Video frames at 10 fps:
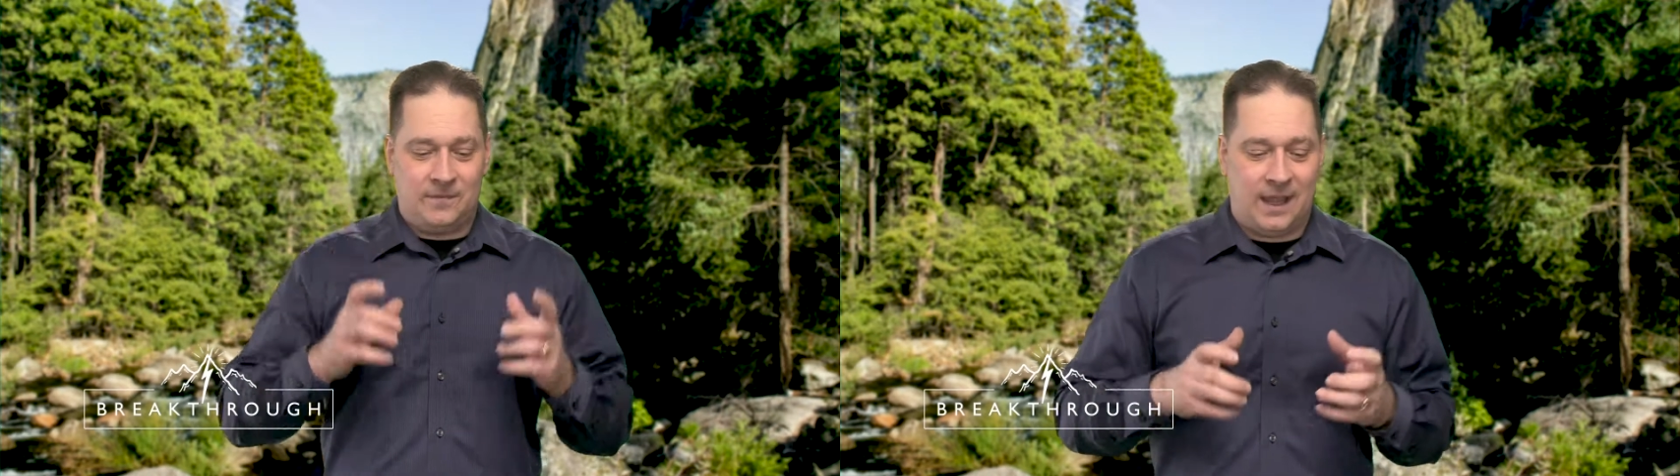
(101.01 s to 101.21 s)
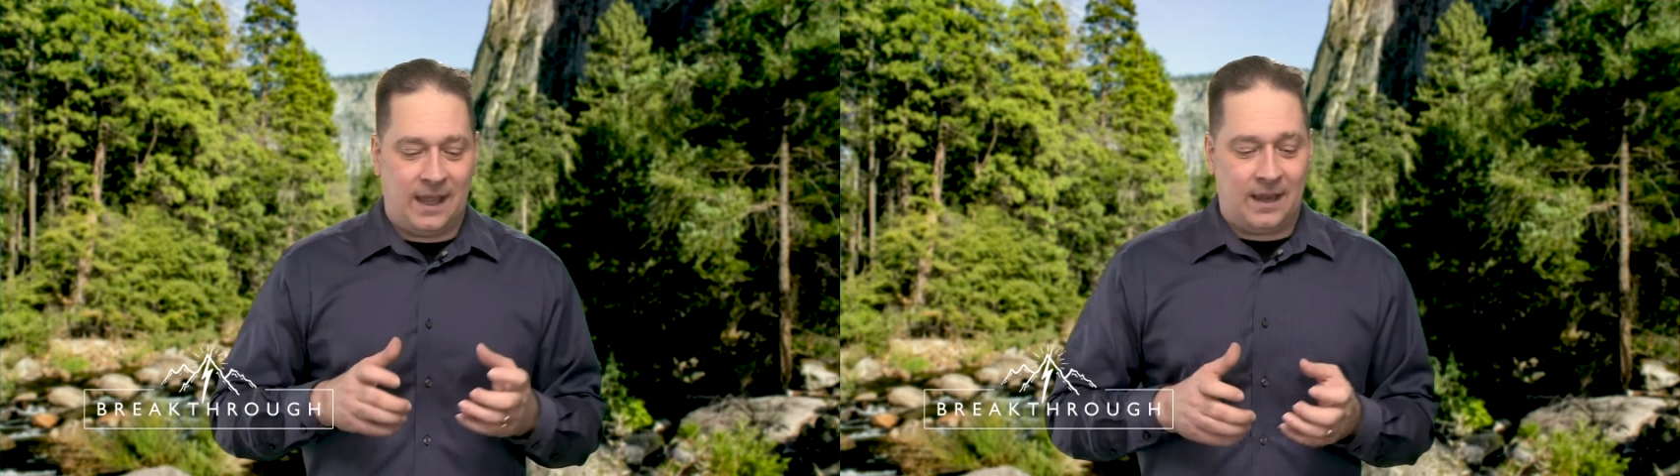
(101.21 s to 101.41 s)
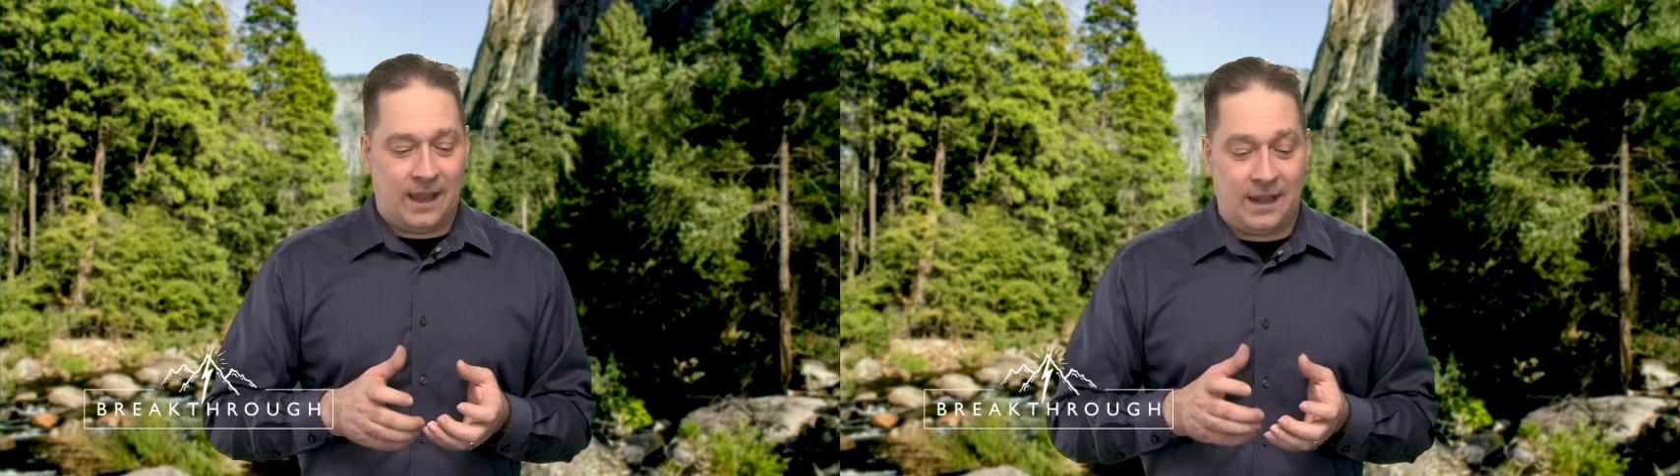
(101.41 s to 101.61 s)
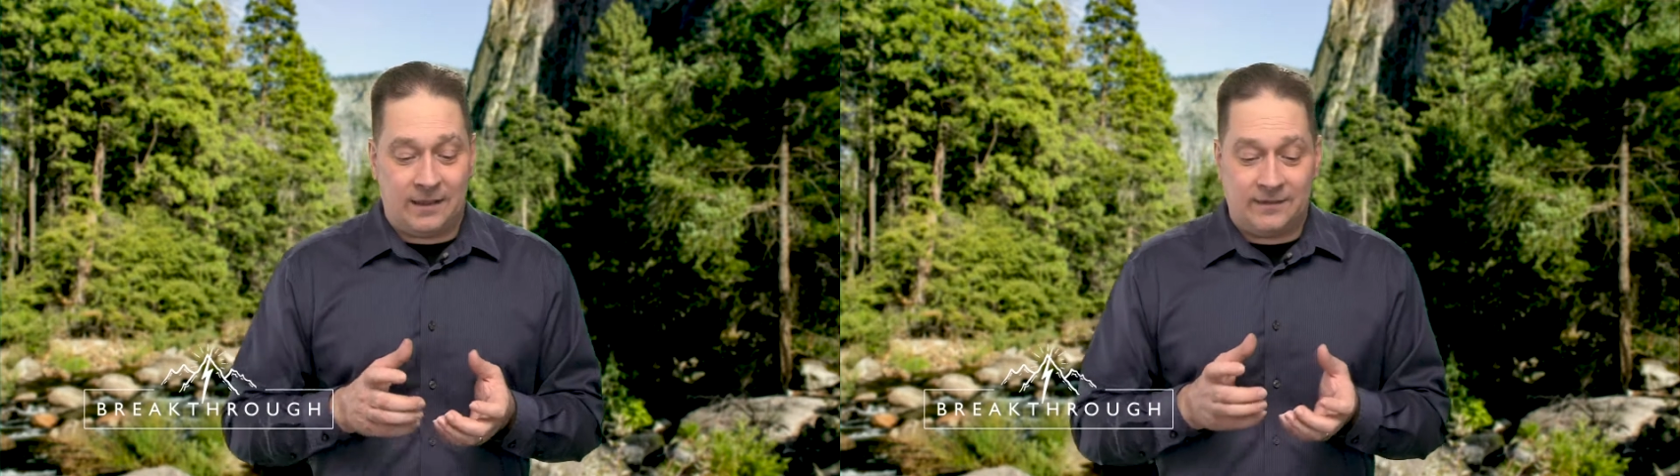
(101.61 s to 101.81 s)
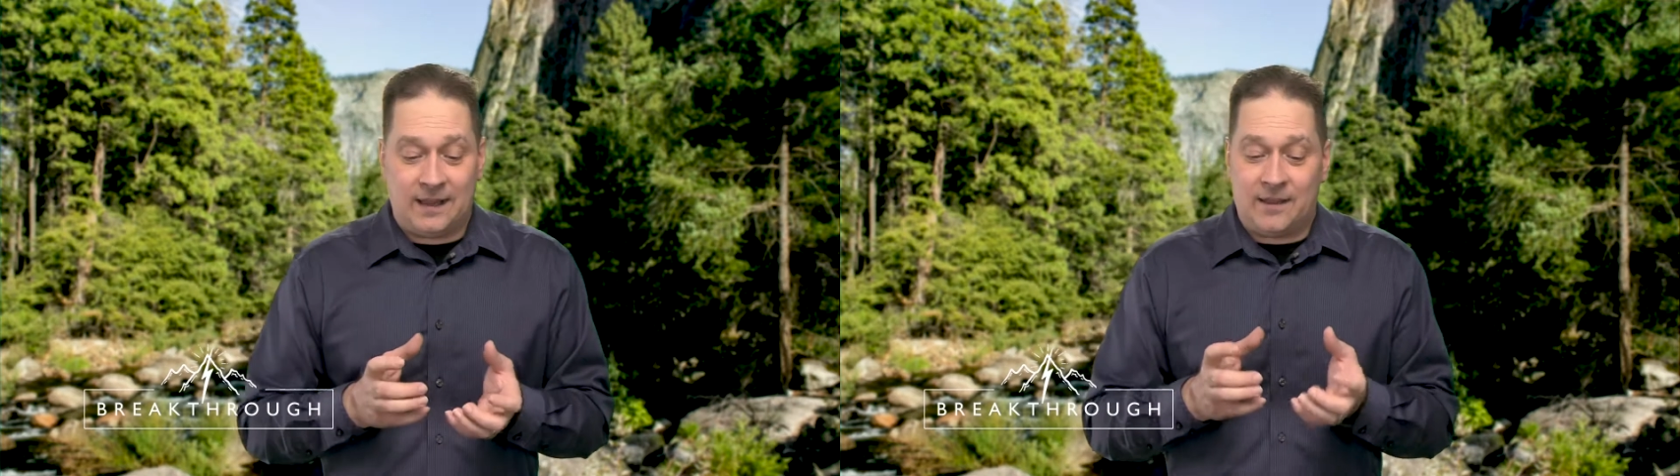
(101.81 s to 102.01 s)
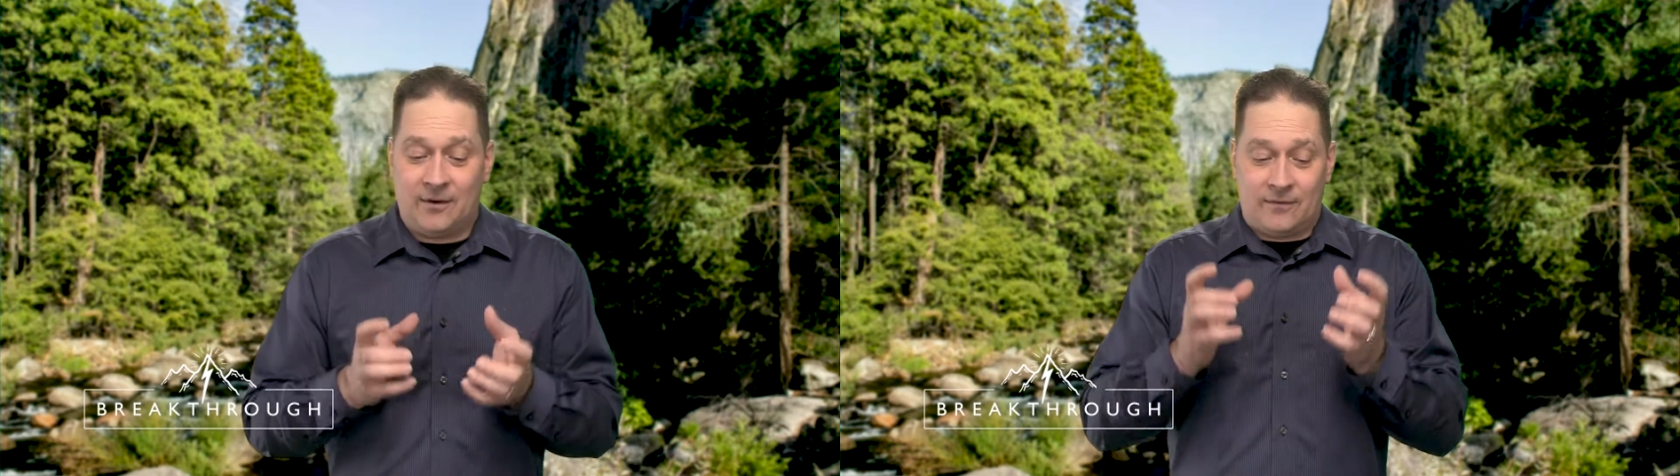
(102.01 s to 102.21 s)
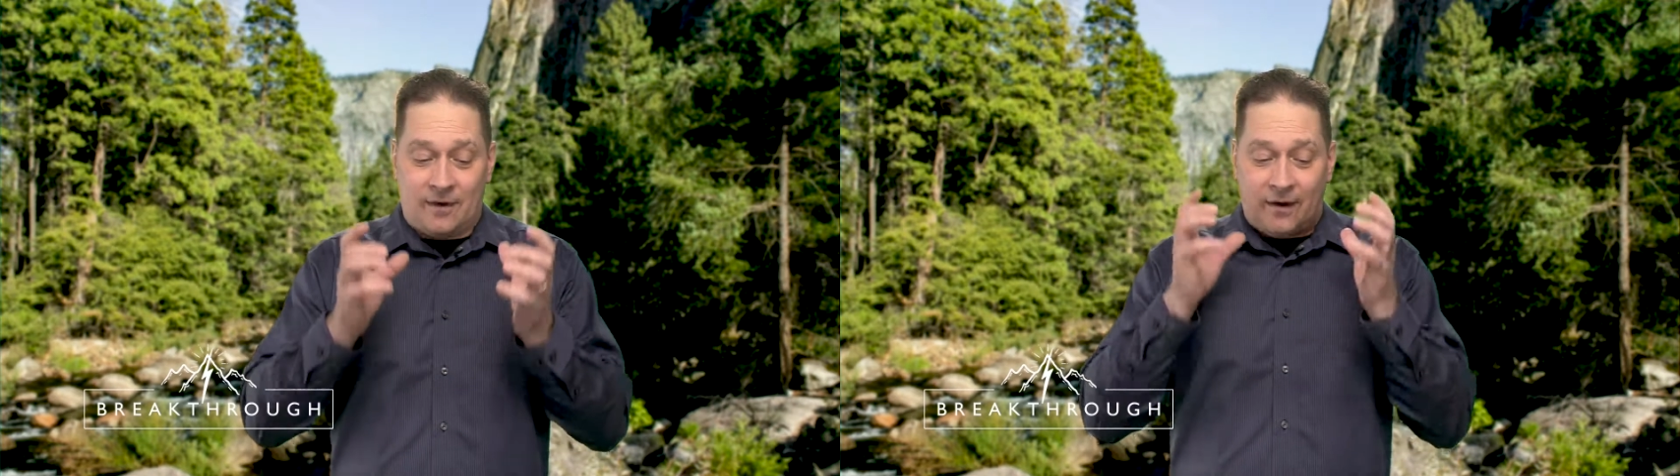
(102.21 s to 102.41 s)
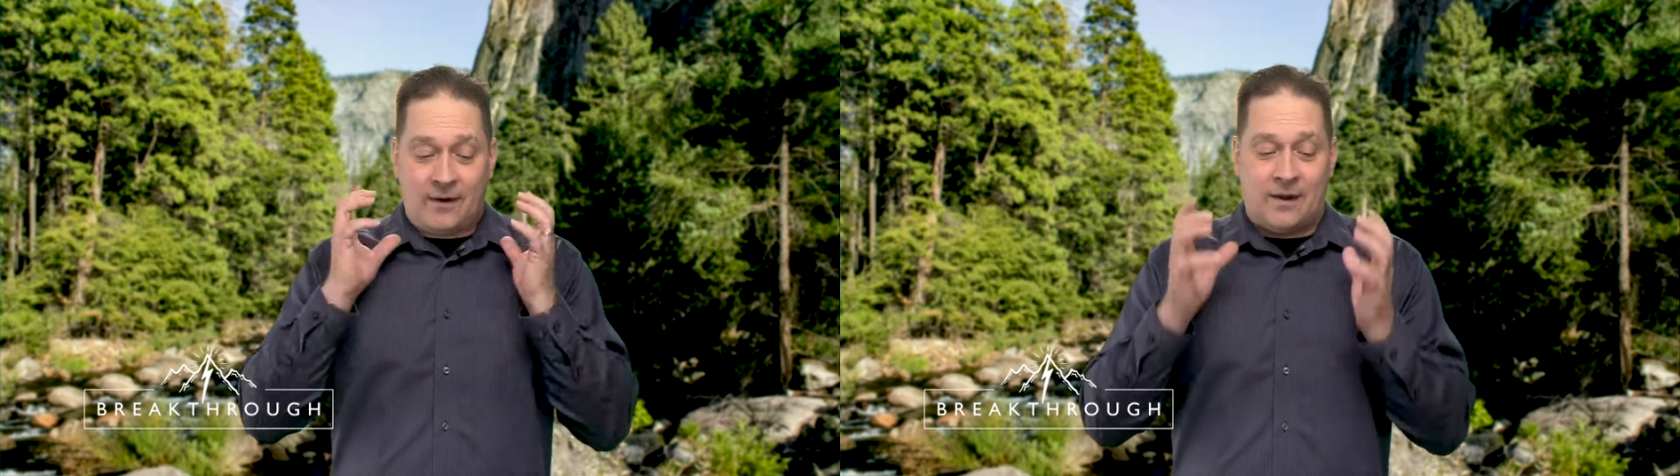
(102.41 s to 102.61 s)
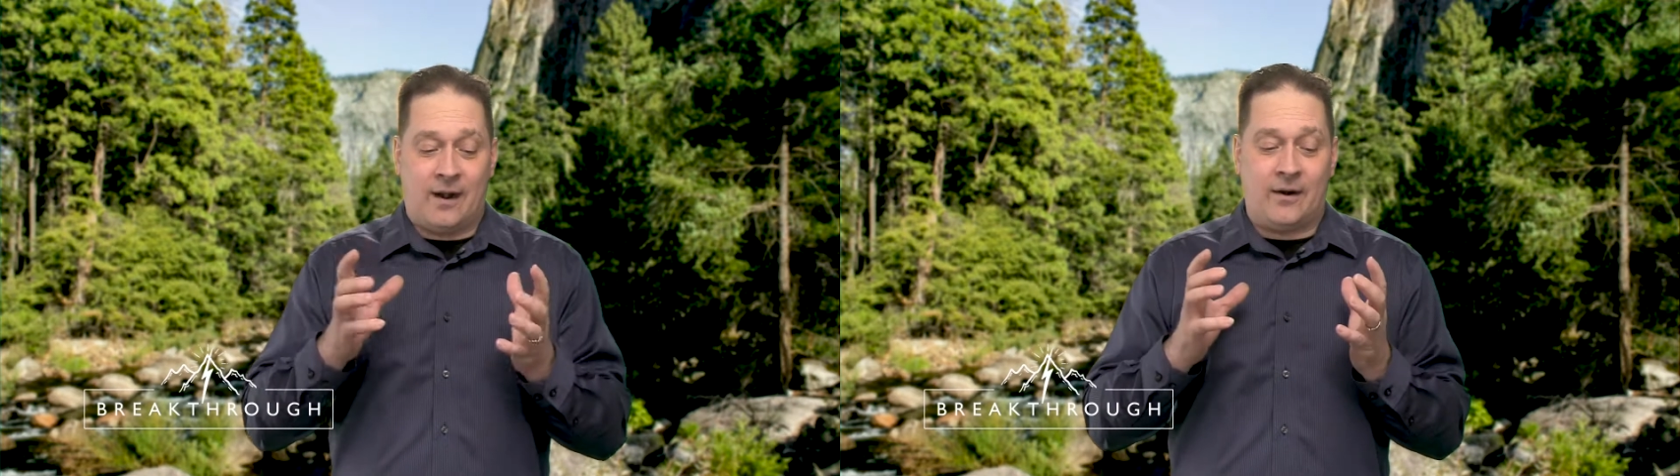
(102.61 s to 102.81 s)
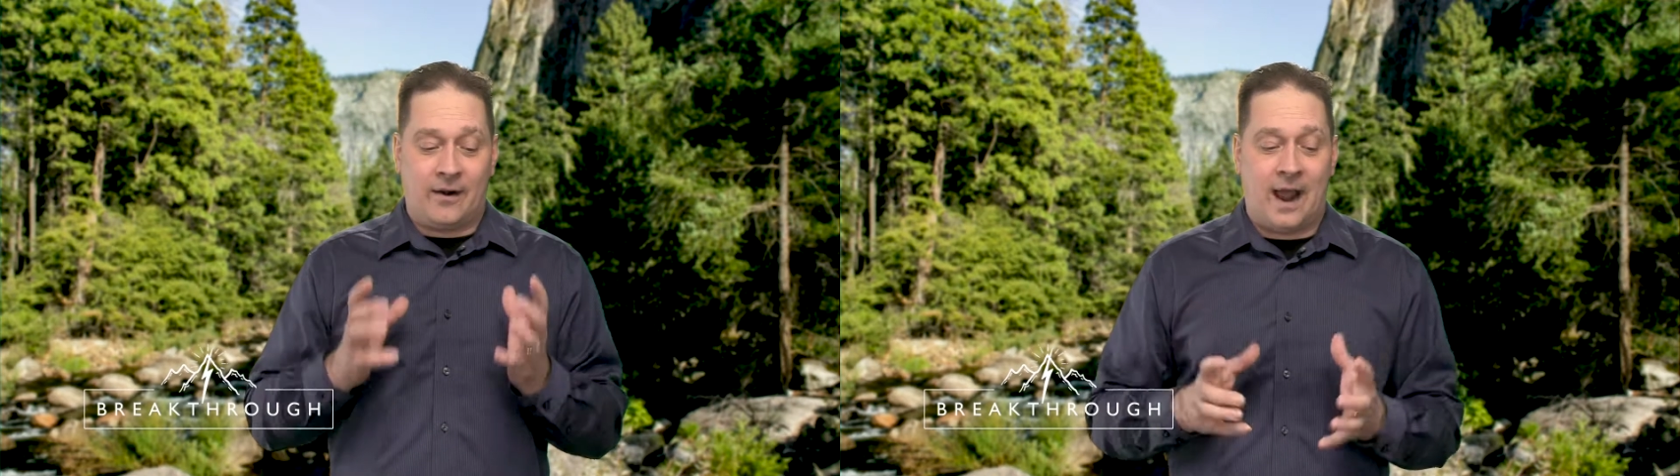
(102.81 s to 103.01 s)
and it's taken over
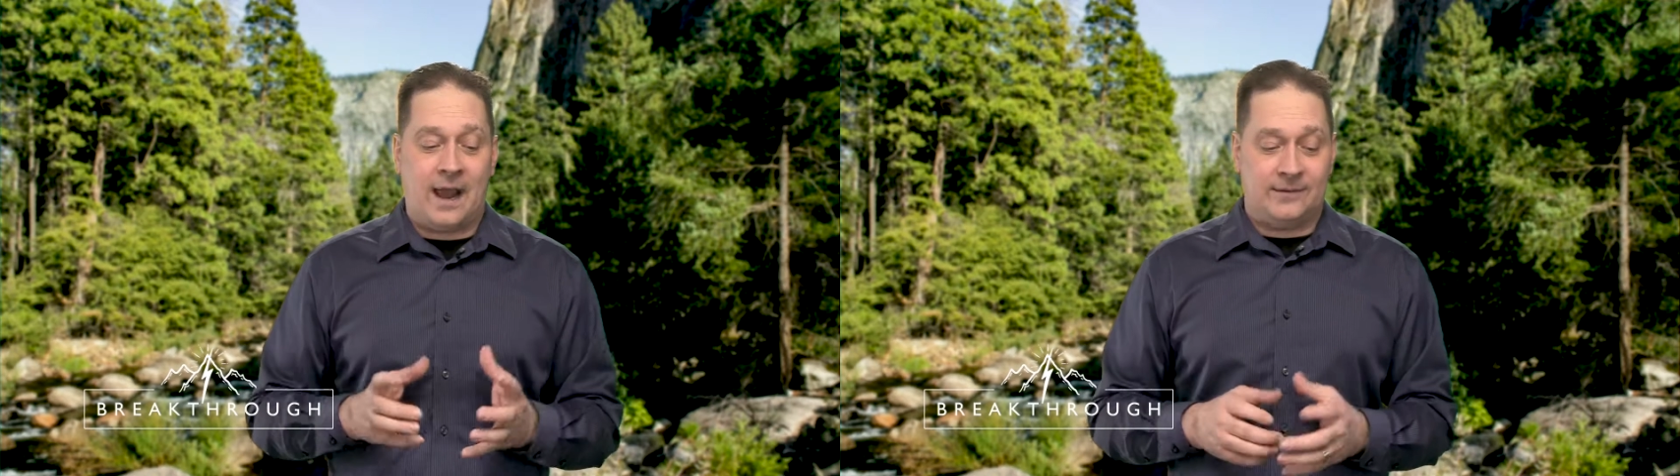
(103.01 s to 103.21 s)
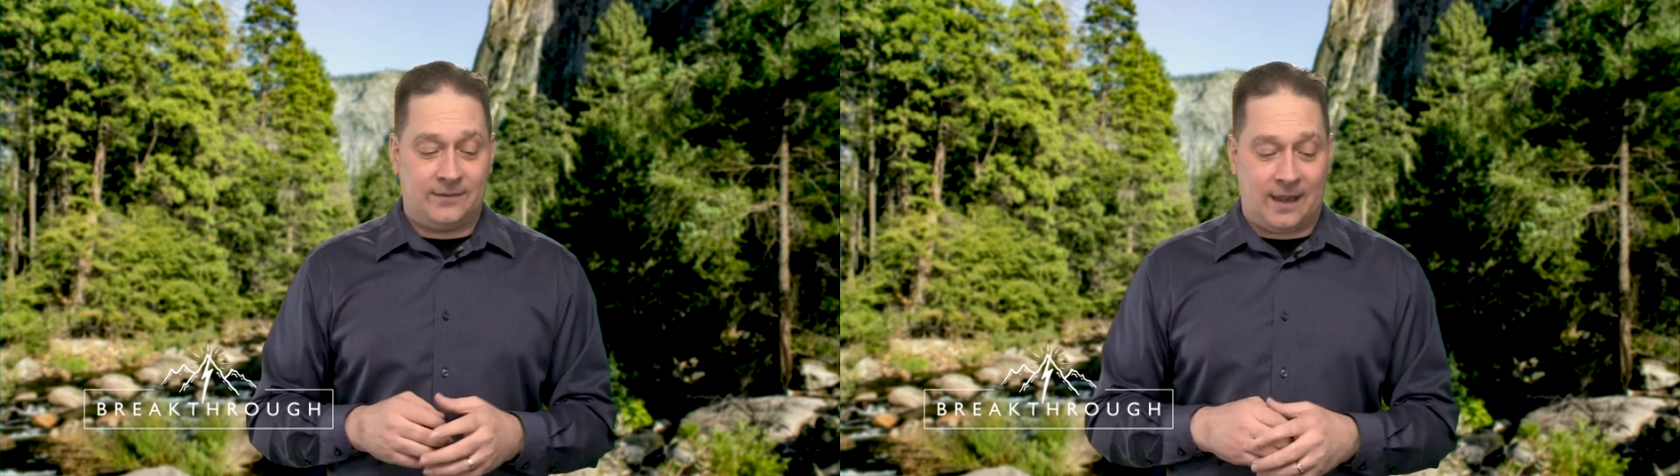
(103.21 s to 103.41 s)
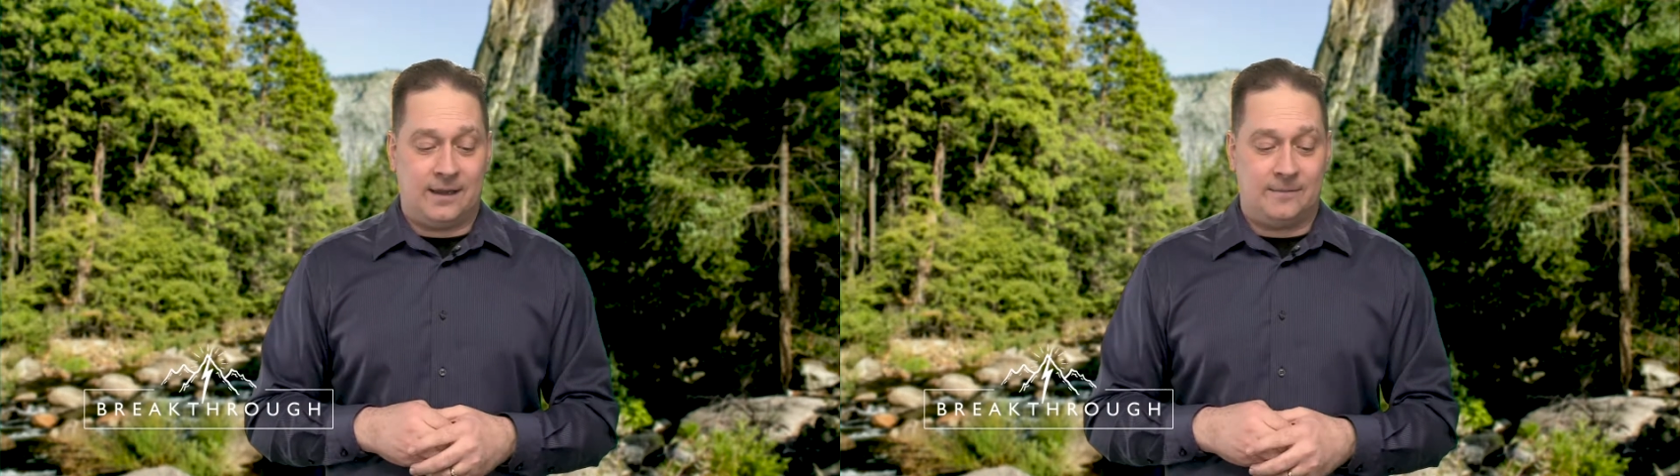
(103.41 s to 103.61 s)
our eyesight.